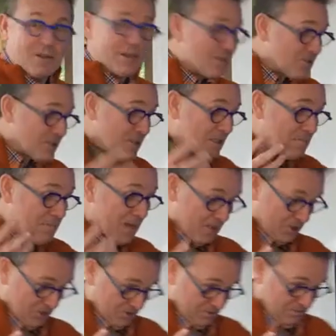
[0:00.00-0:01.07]
Let's
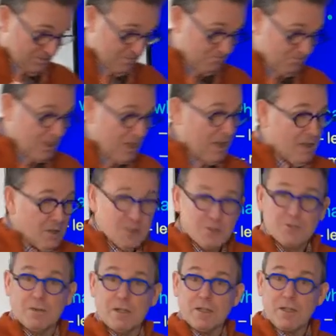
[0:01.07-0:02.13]
imagine
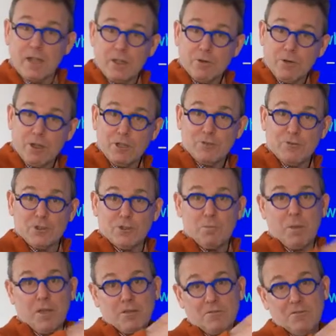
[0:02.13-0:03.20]
straight leg raise was
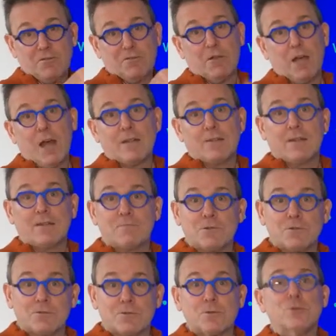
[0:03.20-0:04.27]
painful and
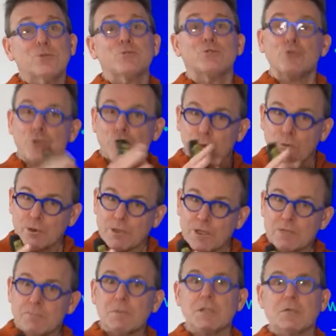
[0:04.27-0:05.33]
limited. You know what
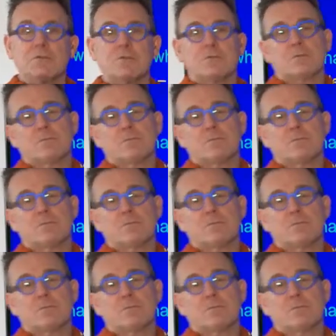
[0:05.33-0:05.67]
that means.